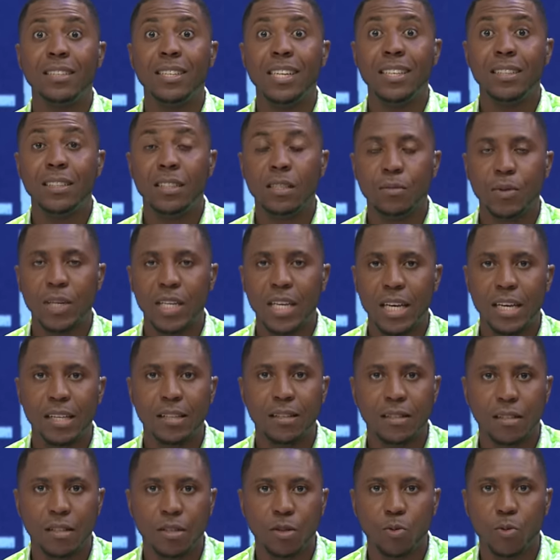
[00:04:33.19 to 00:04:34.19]
Denza
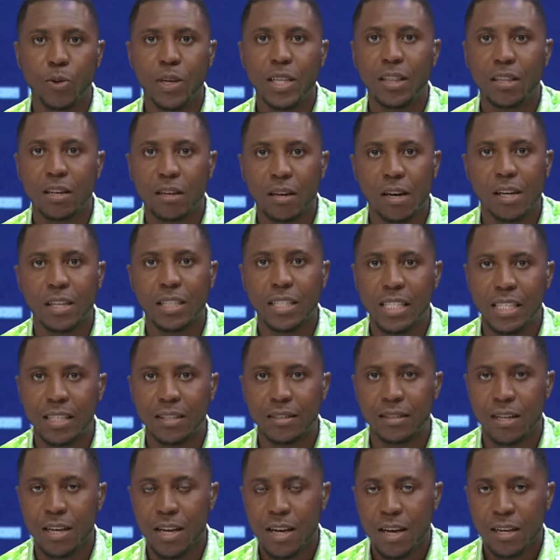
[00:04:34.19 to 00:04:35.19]
McKenzie, to win the
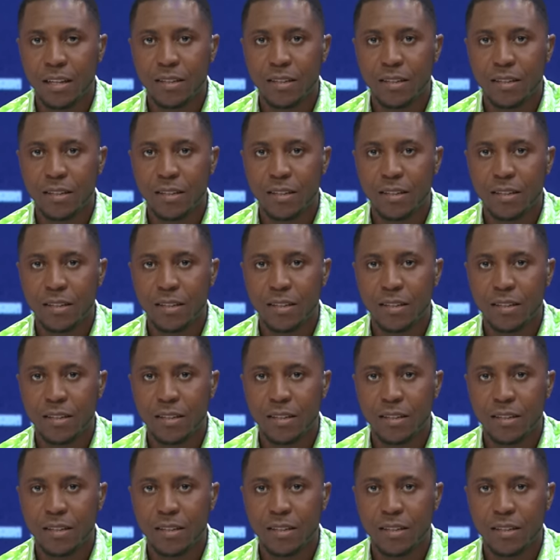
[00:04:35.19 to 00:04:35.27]
contest.